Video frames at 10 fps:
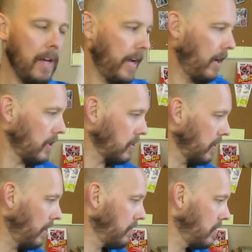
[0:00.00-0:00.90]
It also
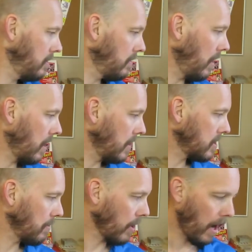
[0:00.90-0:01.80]
gives you a
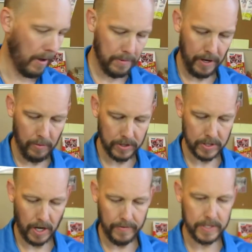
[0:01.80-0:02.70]
customer copy, which
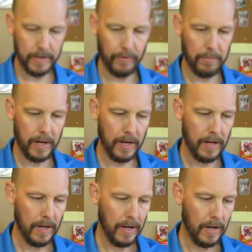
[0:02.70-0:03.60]
is obviously for me,